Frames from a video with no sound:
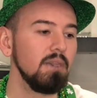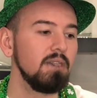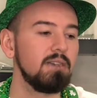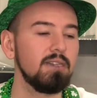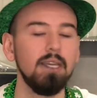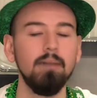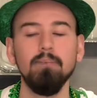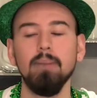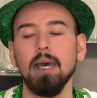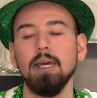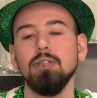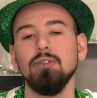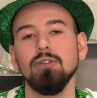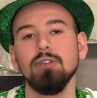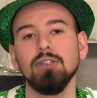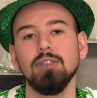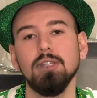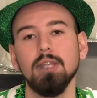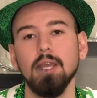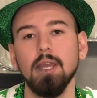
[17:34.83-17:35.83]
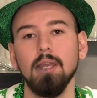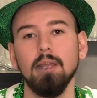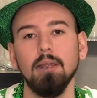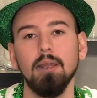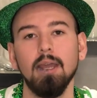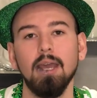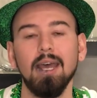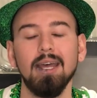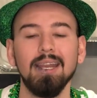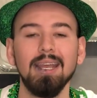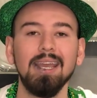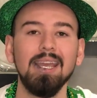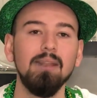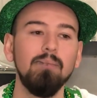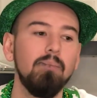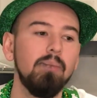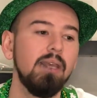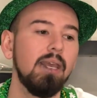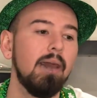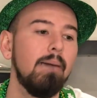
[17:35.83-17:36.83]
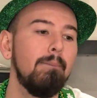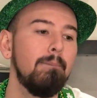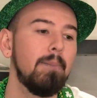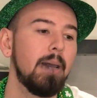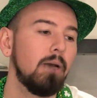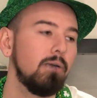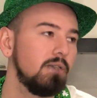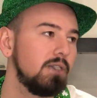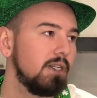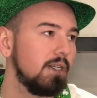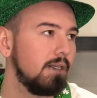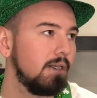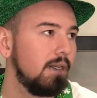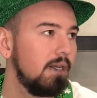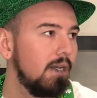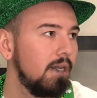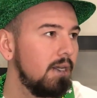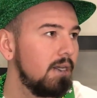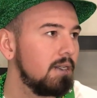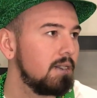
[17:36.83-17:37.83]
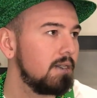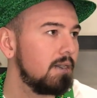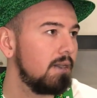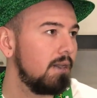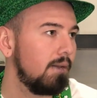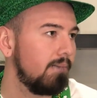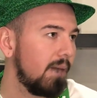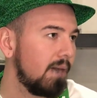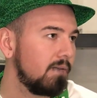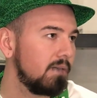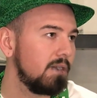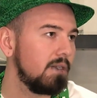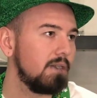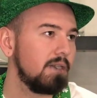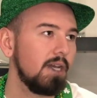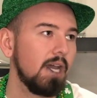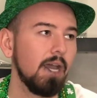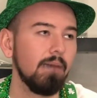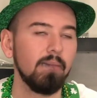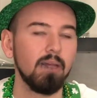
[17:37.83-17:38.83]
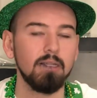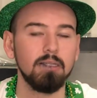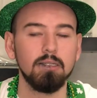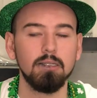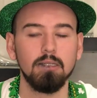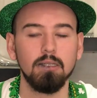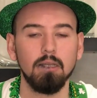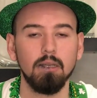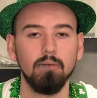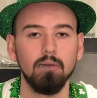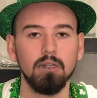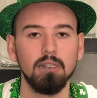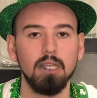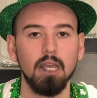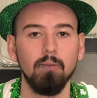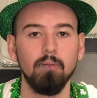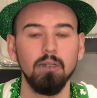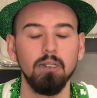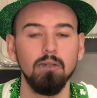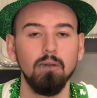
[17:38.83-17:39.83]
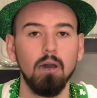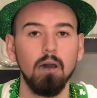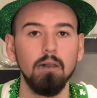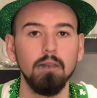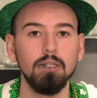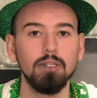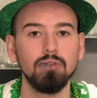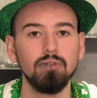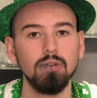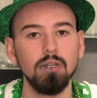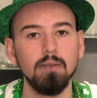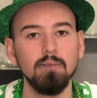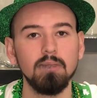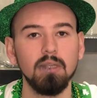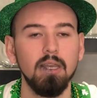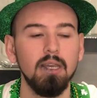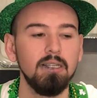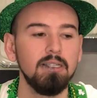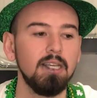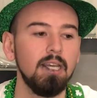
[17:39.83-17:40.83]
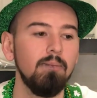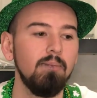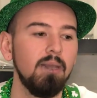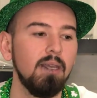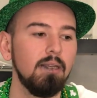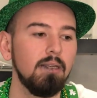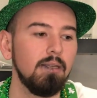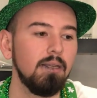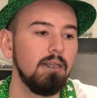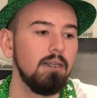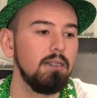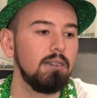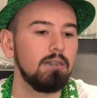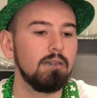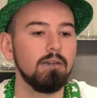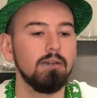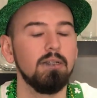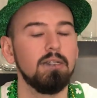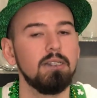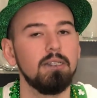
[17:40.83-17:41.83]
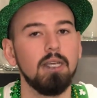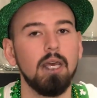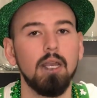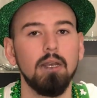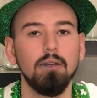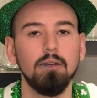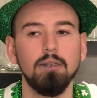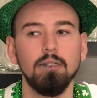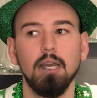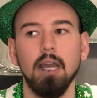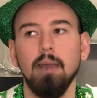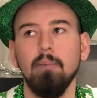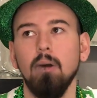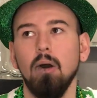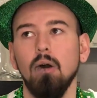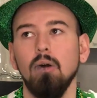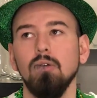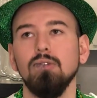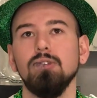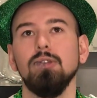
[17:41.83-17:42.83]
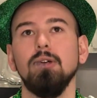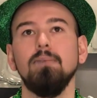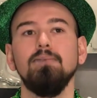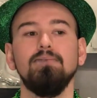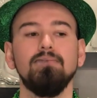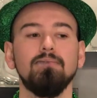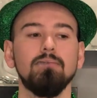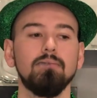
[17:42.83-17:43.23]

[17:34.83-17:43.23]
St. Patrick's Day at 8 p.m. Mountain Time. That's what time we do all the streams. 10 p.m. Eastern Standard Time also.